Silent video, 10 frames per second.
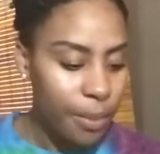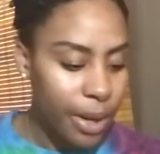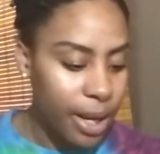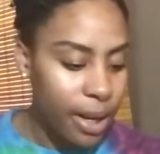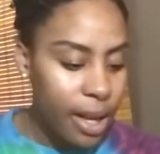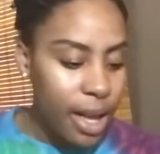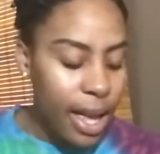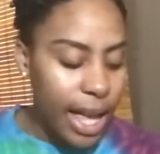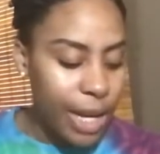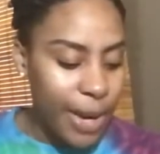But
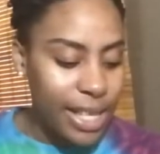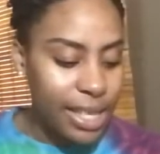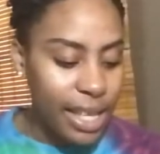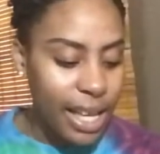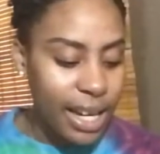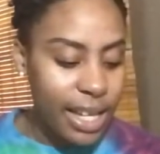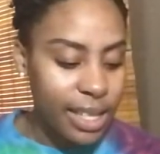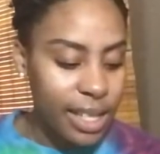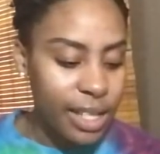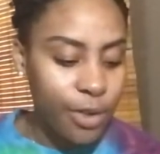anyways,
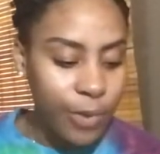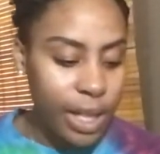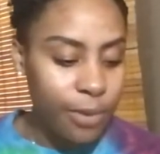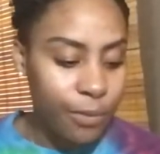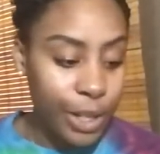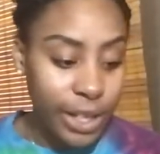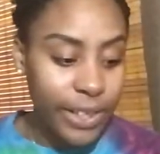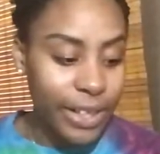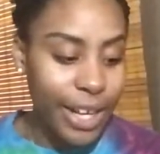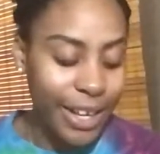it's a really,
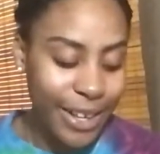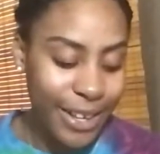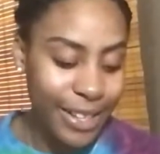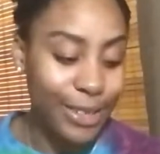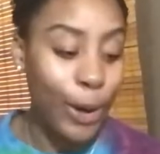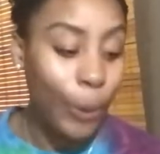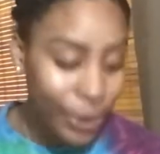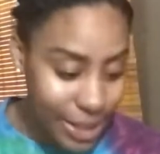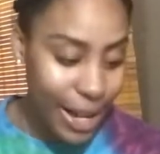really dope